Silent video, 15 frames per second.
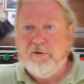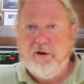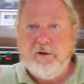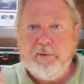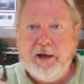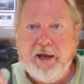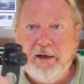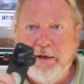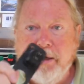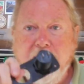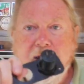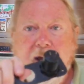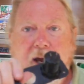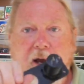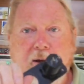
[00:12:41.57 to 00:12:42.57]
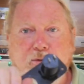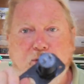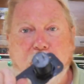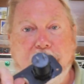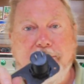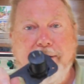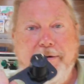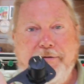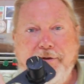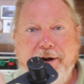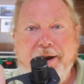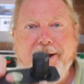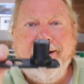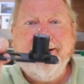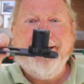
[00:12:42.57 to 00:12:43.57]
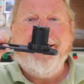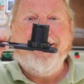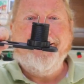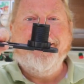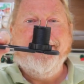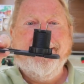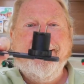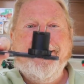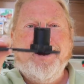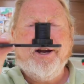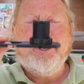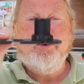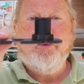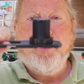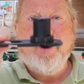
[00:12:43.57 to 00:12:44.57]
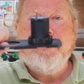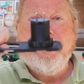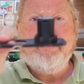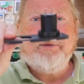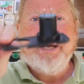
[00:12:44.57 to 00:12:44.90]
got it in my hand, I was looking around for it, I can wire up